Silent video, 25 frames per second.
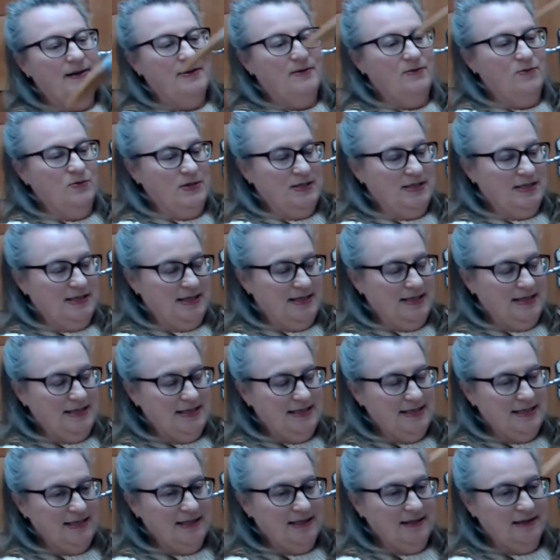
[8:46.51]
was a
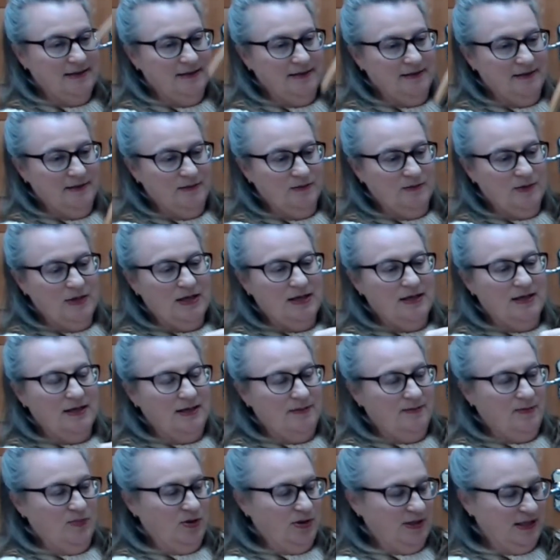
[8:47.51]
knitting
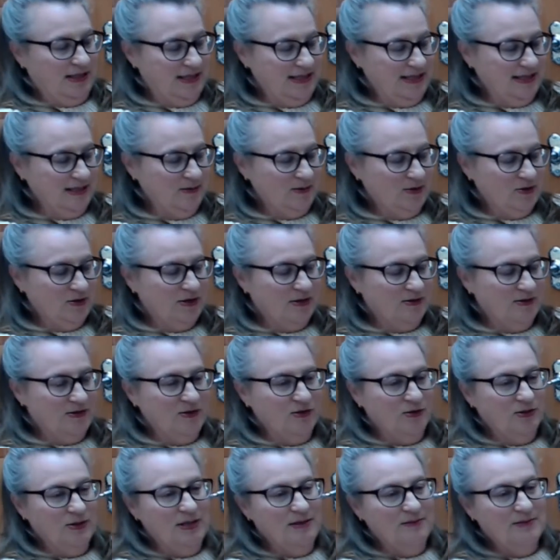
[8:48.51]
podcast, which I was
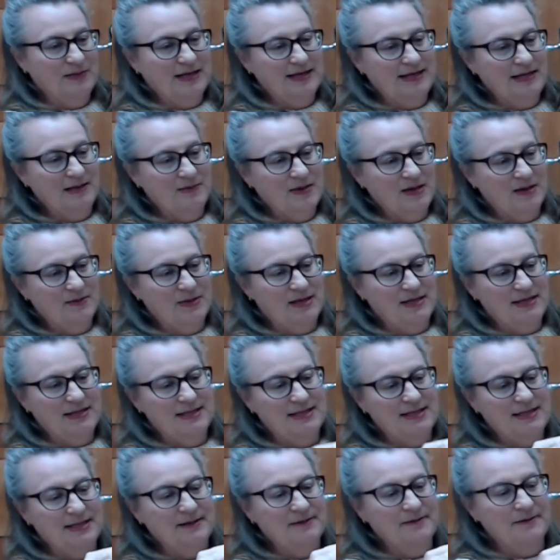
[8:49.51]
talking mainly about my
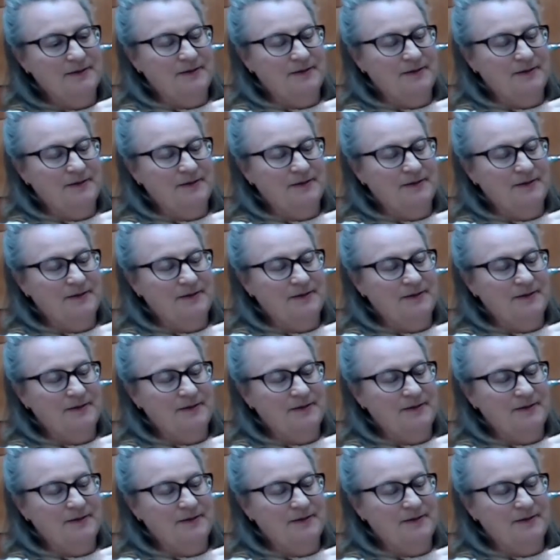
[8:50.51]
knitting.